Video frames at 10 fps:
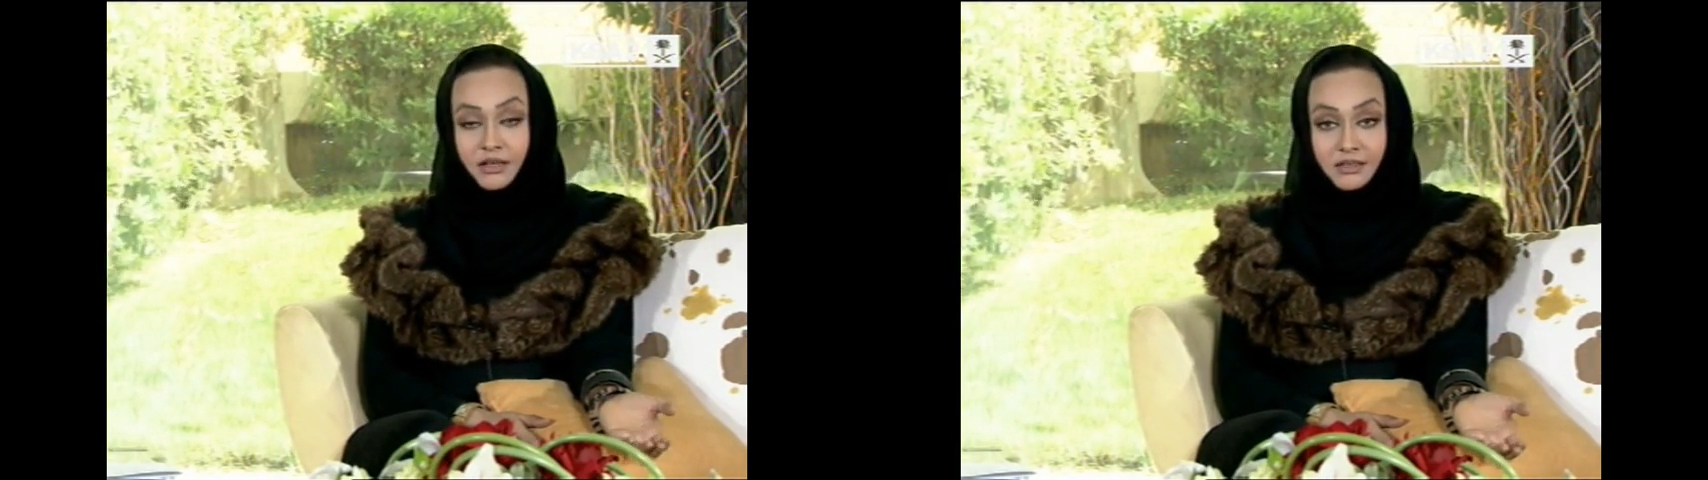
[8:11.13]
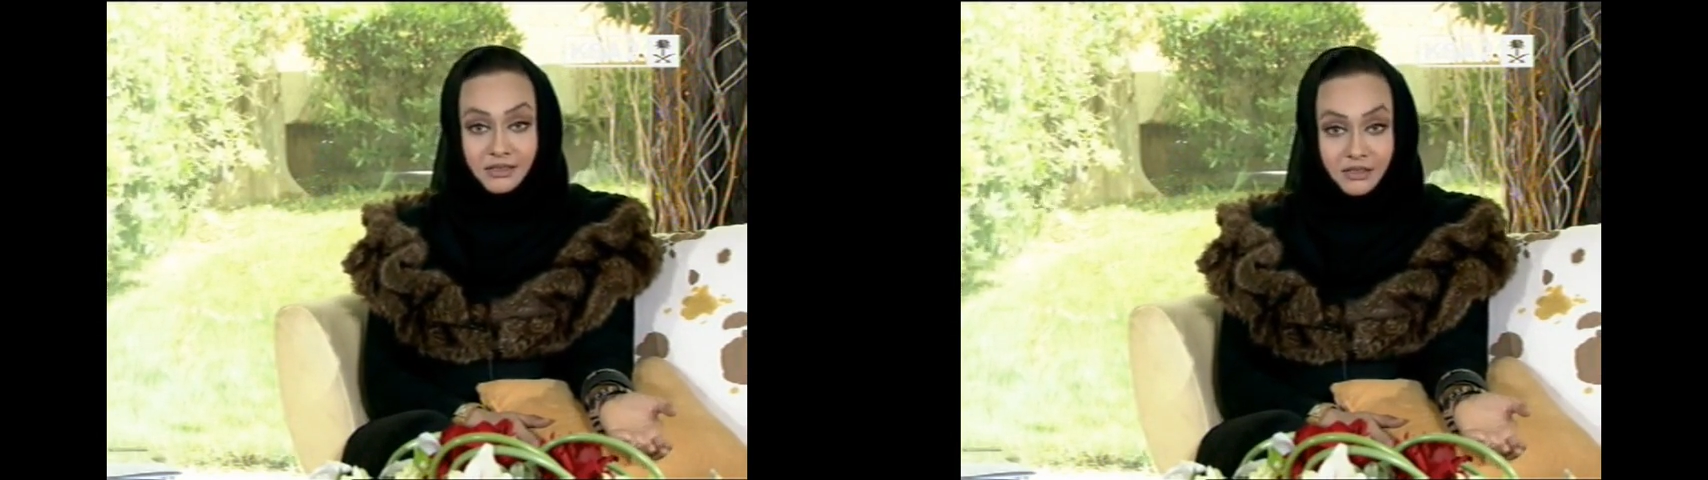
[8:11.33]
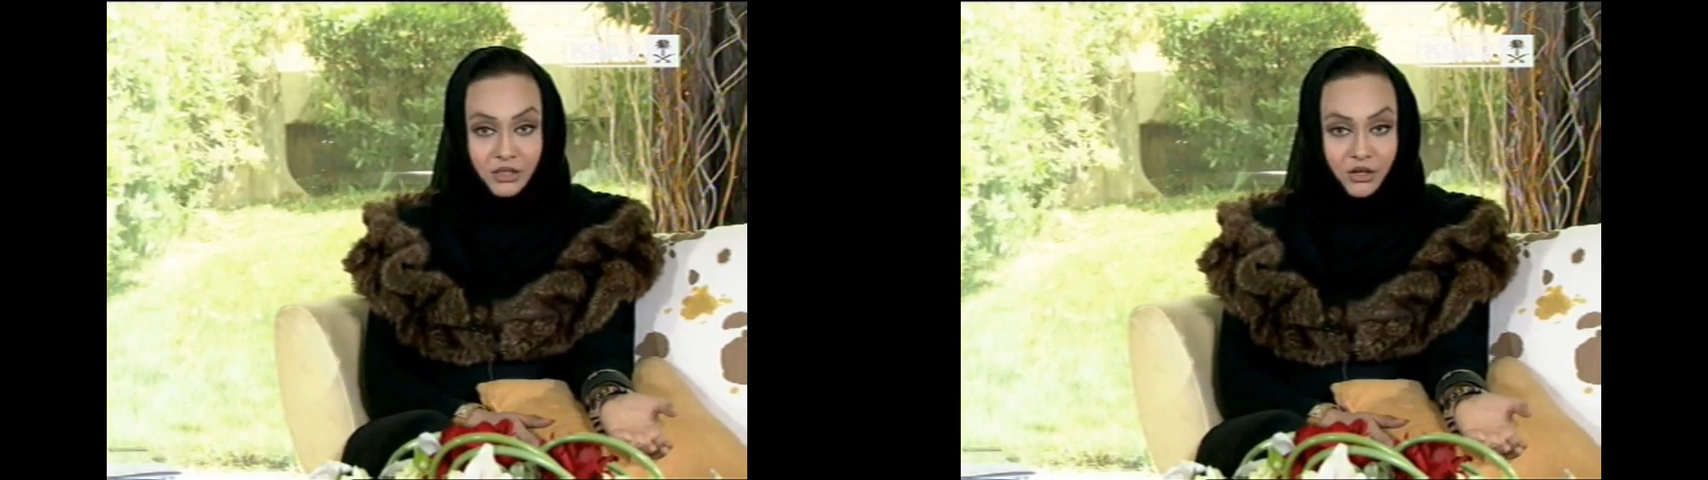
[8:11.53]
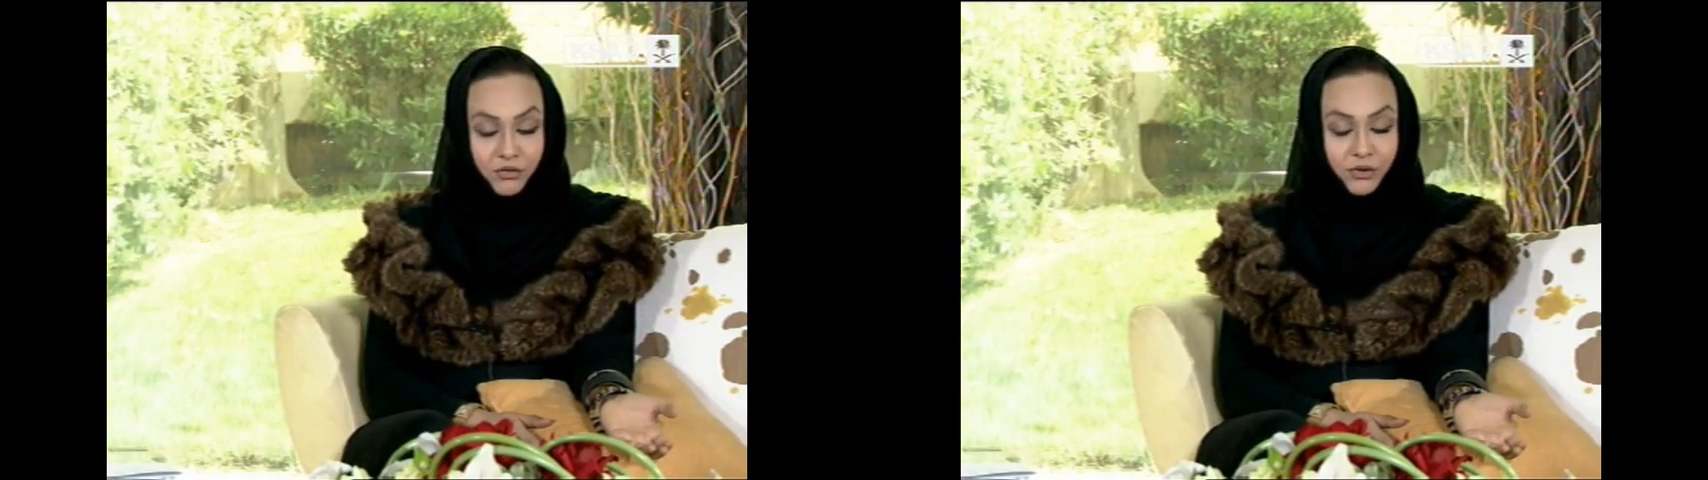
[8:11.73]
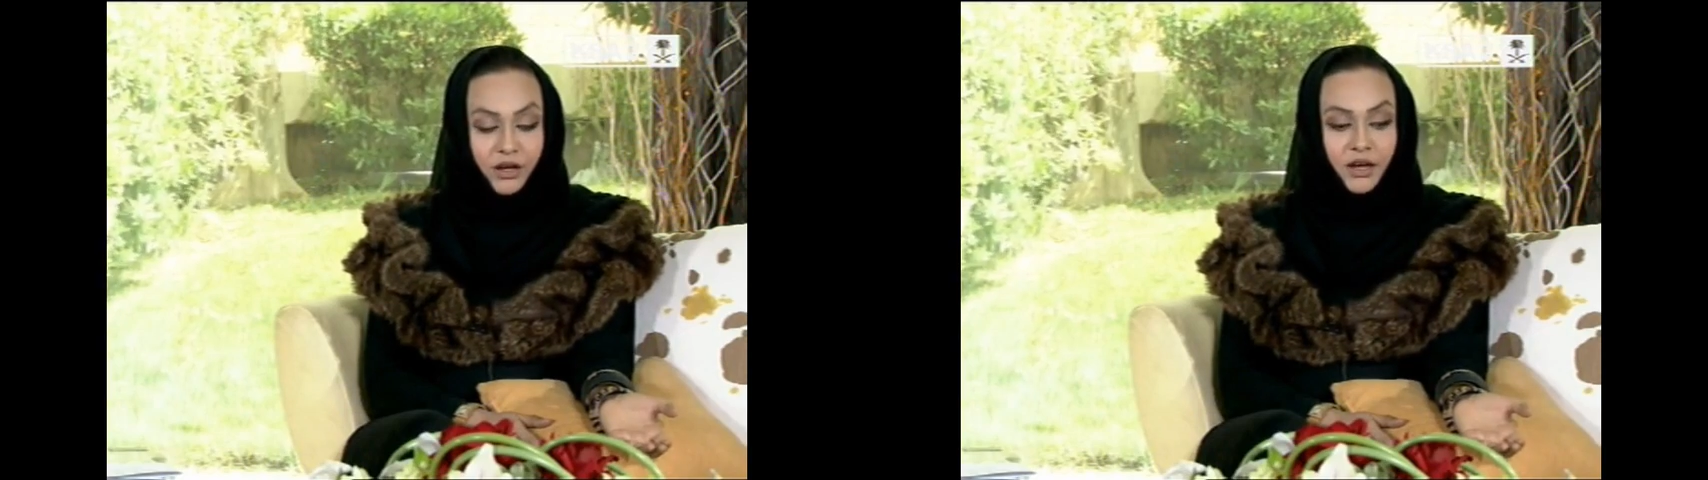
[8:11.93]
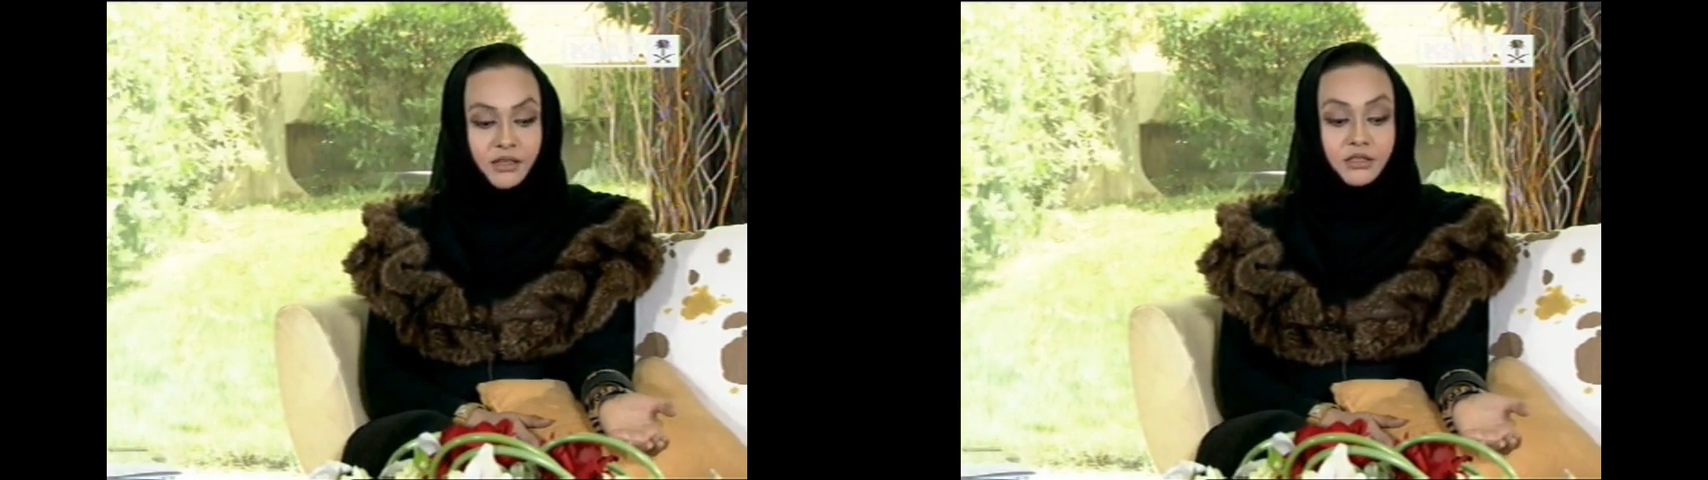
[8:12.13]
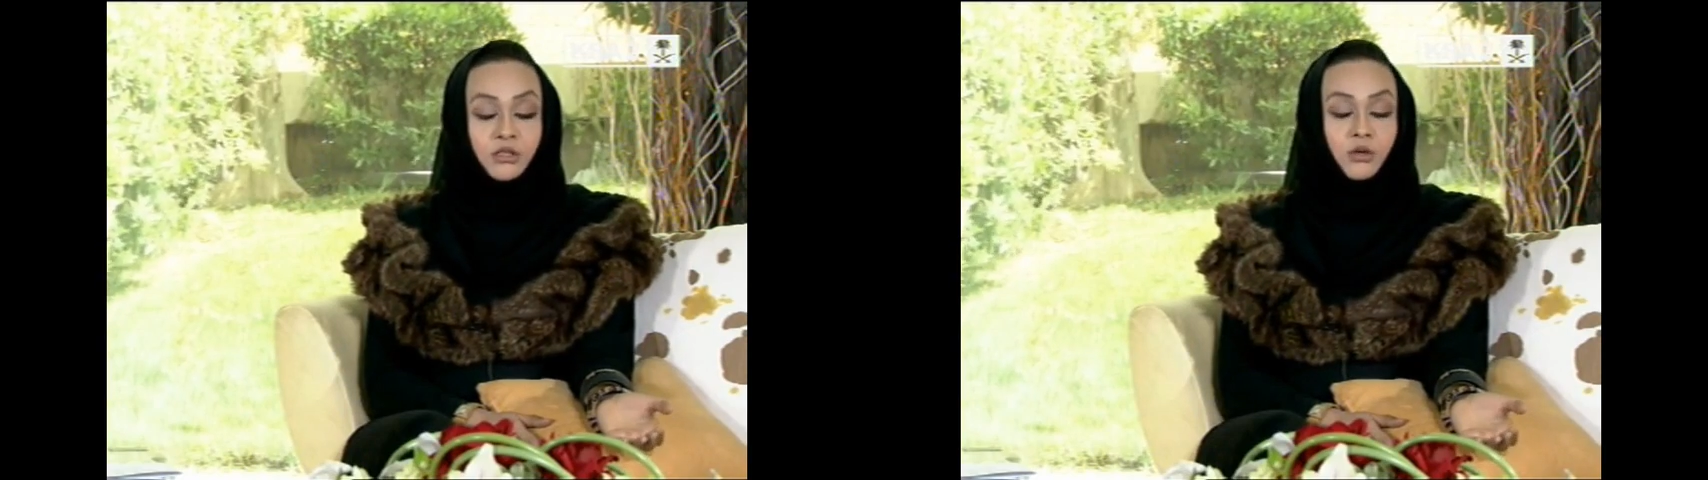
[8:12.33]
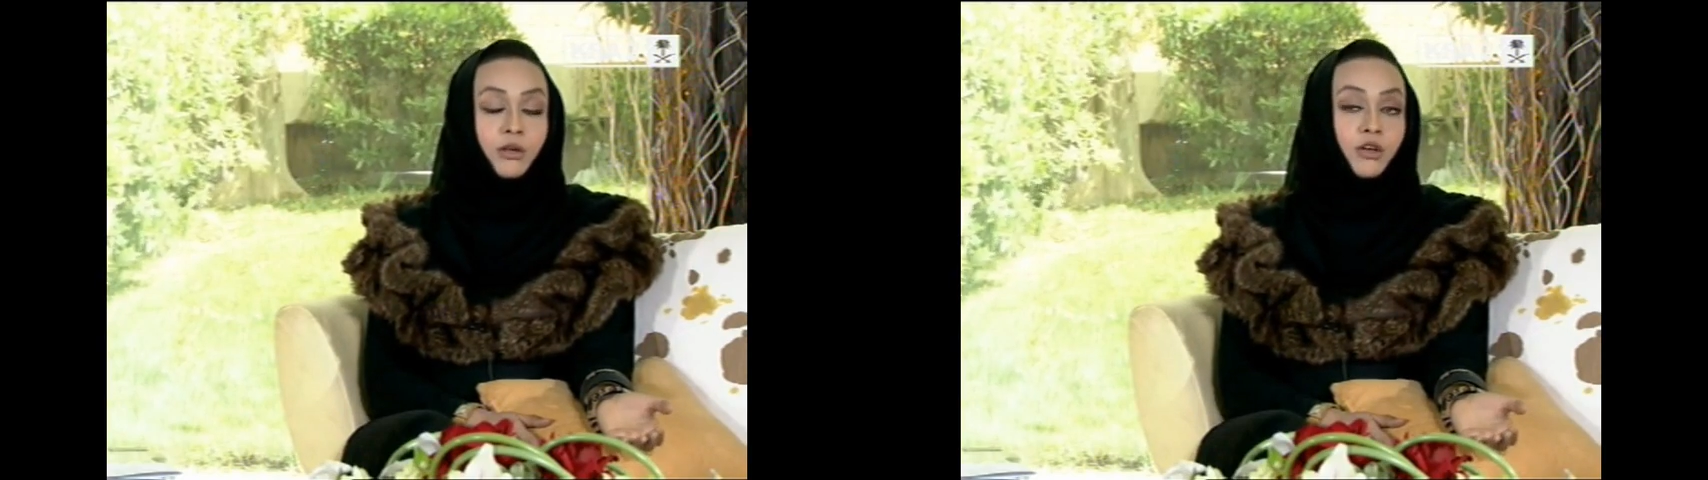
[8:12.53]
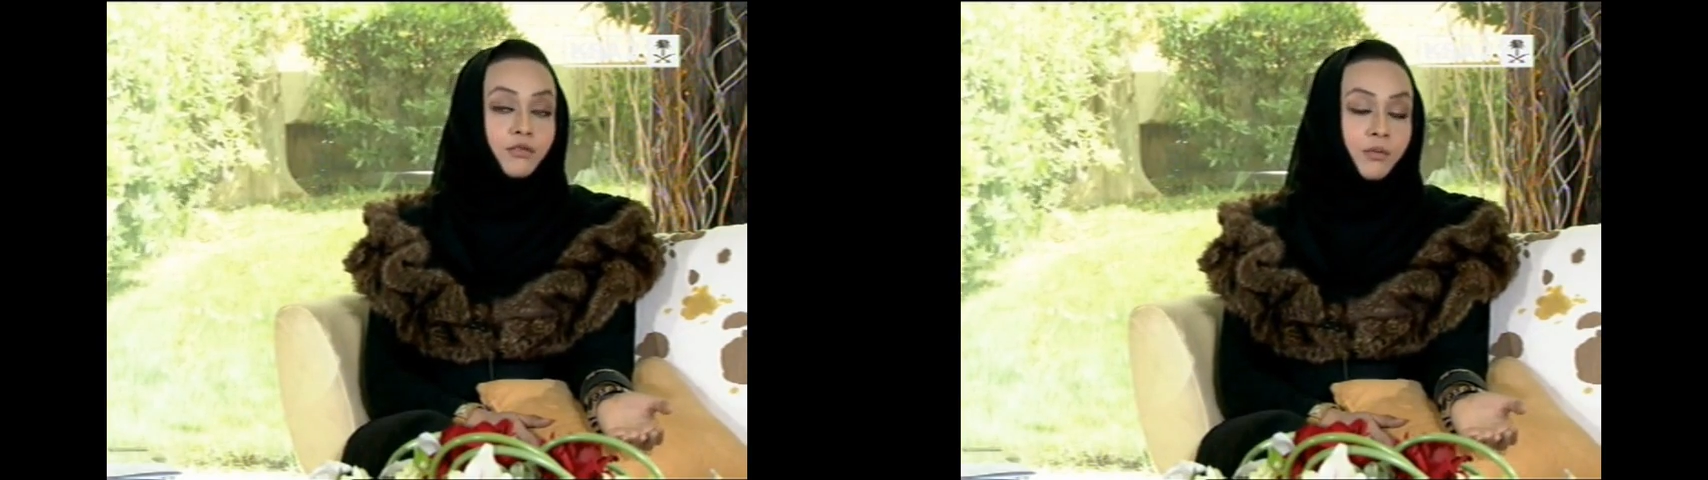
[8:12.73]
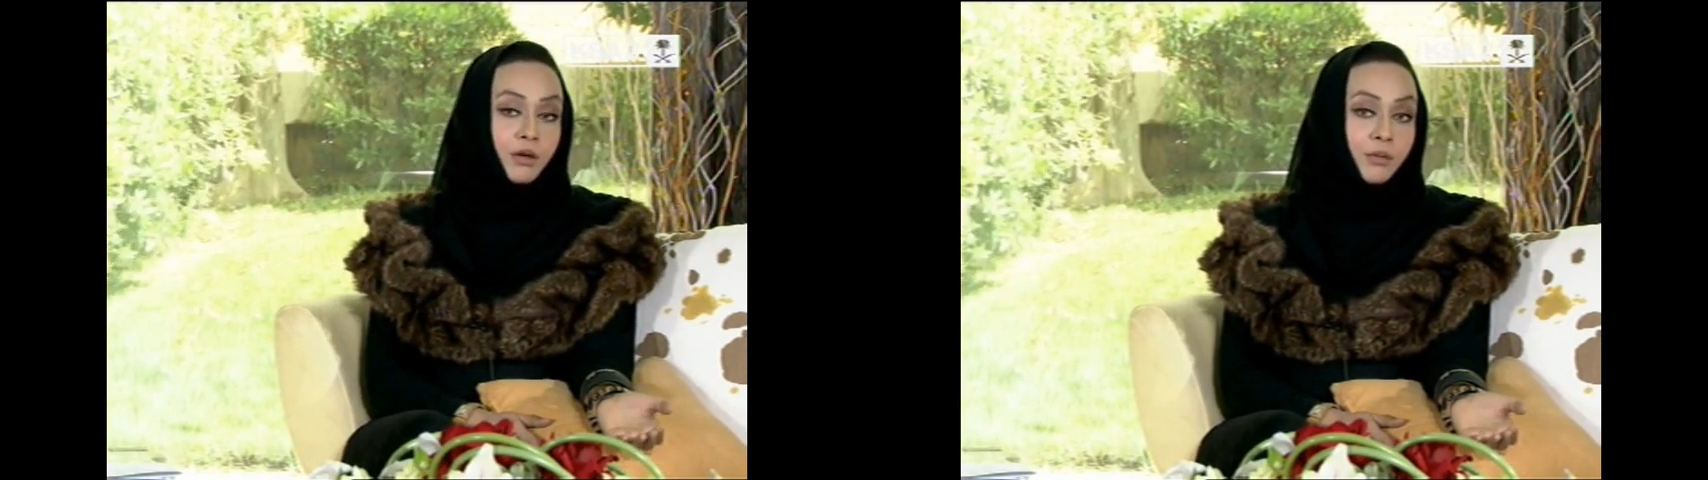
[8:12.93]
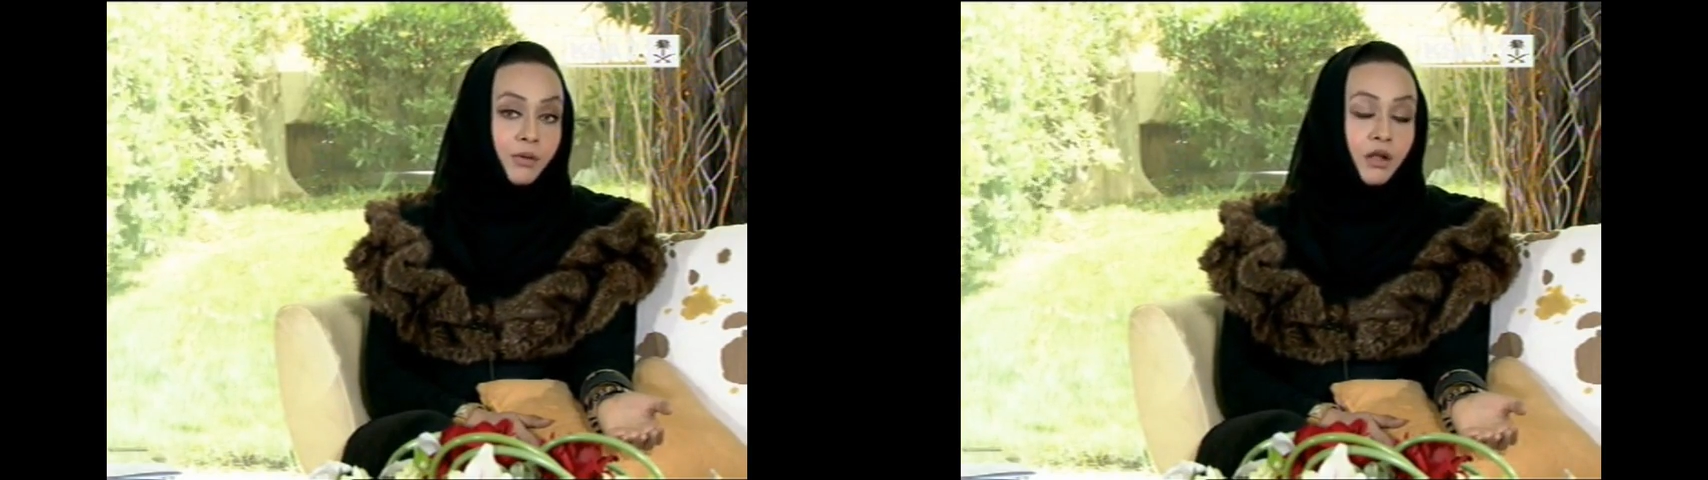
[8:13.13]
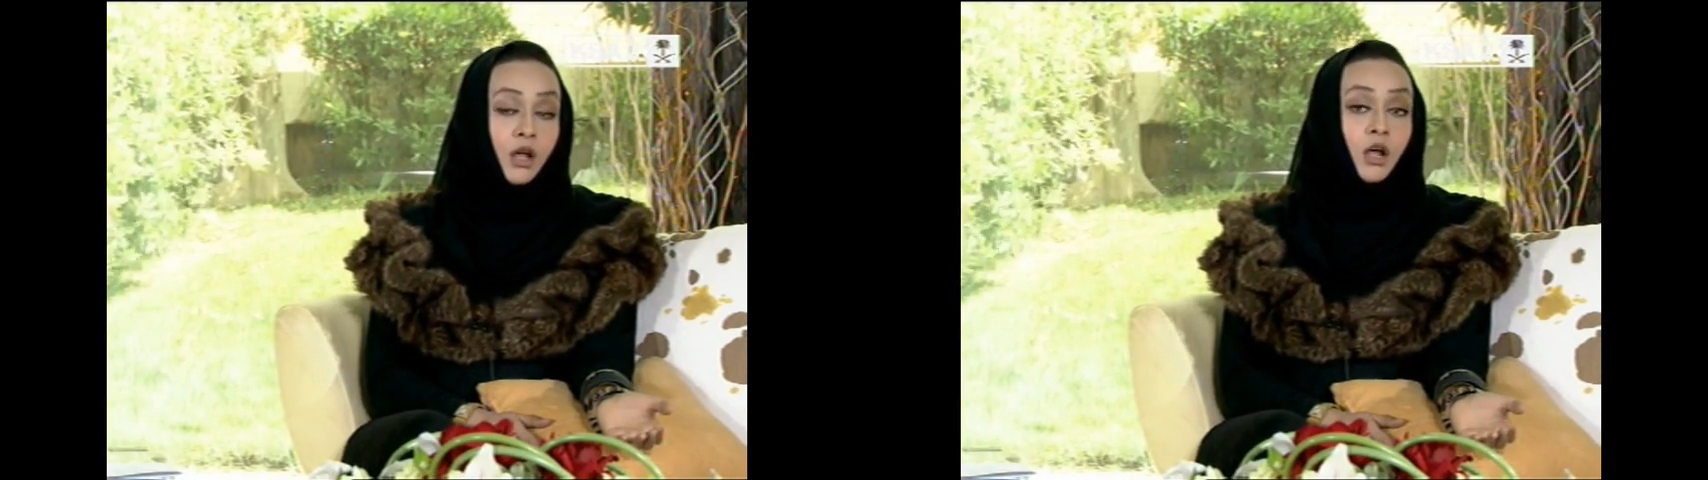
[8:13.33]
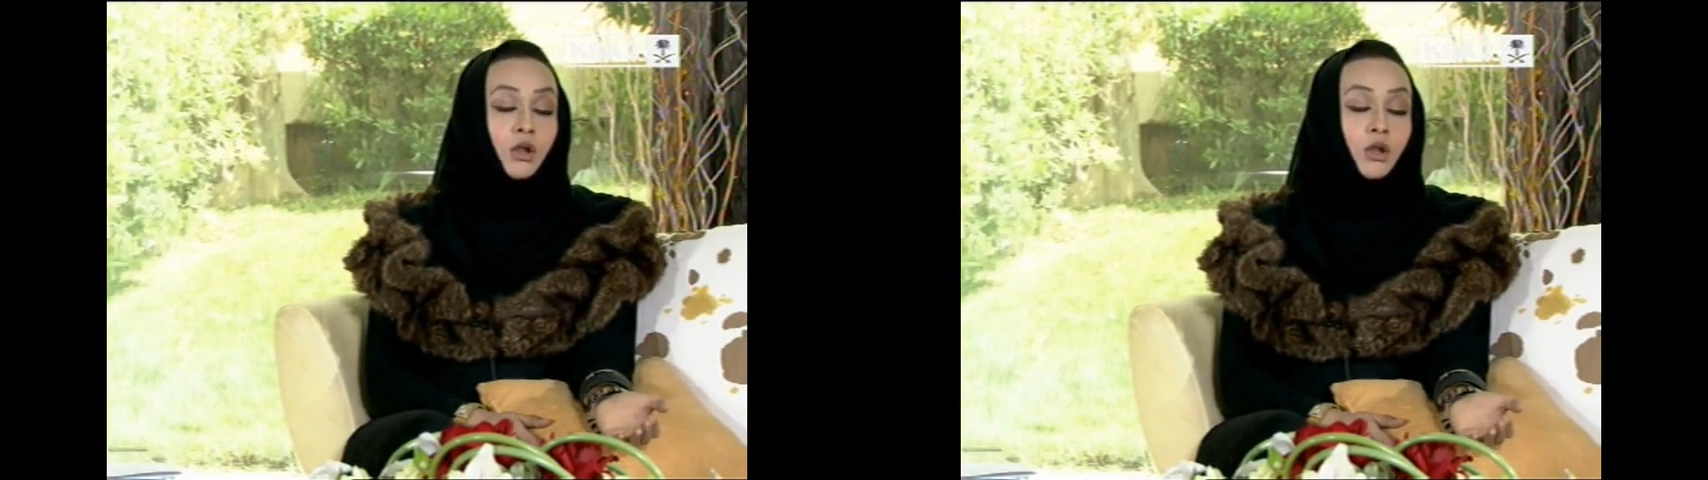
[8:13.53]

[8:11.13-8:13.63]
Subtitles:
the city of Riyadh, and so many of the people